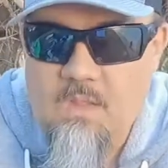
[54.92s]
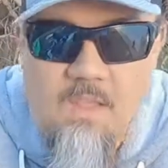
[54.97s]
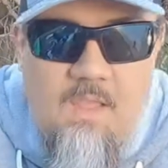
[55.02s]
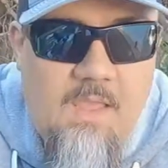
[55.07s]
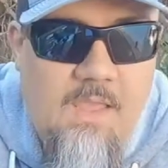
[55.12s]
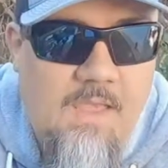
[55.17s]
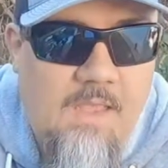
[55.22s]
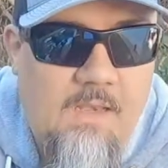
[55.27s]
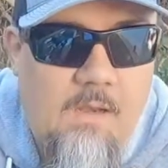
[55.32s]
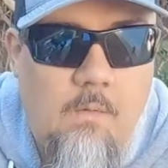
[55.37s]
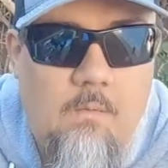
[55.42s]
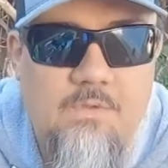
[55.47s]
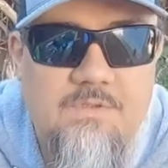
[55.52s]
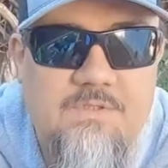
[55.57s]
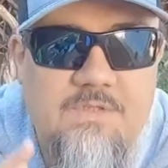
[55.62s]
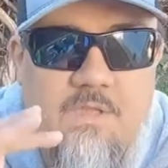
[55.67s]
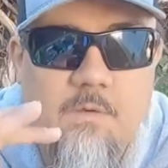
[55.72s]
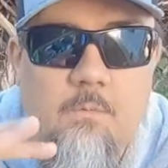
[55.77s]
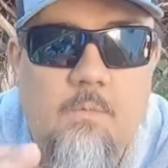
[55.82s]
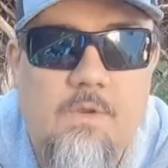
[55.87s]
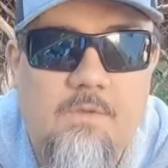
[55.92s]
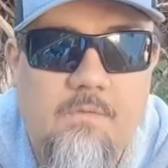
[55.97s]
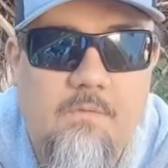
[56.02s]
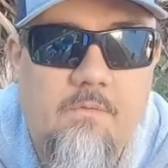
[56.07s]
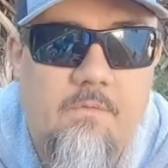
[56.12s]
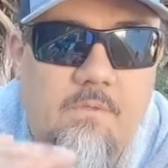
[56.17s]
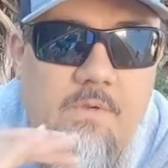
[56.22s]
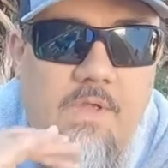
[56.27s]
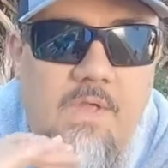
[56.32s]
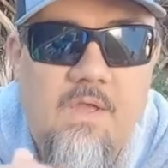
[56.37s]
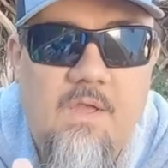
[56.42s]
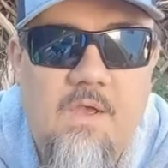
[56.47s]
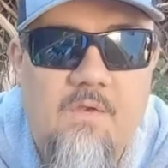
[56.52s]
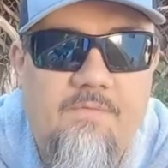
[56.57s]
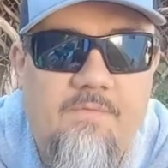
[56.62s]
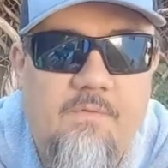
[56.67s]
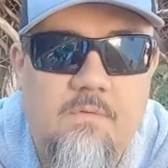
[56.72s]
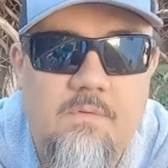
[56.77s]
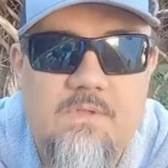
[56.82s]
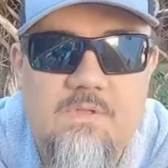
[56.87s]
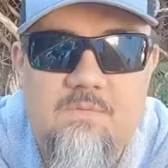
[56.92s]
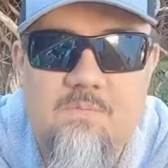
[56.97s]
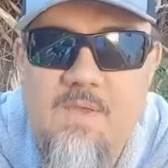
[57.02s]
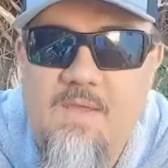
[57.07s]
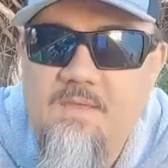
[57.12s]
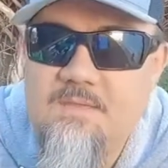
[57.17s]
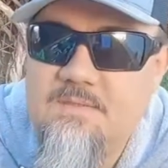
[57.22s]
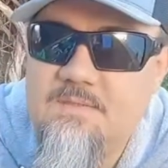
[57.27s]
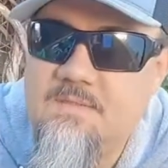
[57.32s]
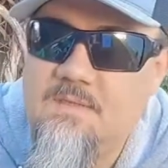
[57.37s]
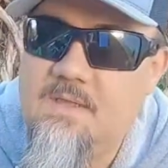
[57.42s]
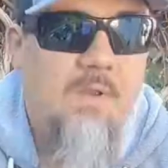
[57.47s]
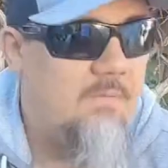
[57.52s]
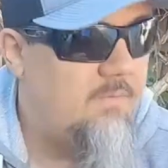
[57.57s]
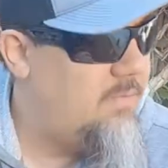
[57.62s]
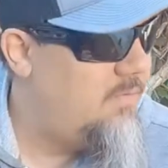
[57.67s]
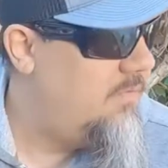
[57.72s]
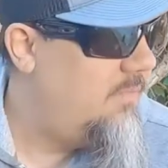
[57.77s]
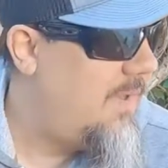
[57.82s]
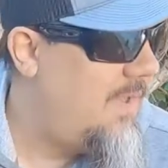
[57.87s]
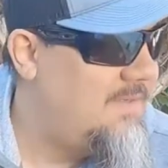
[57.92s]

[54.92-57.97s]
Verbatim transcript: And uh, we're just going to run through a few of these baits, run them through the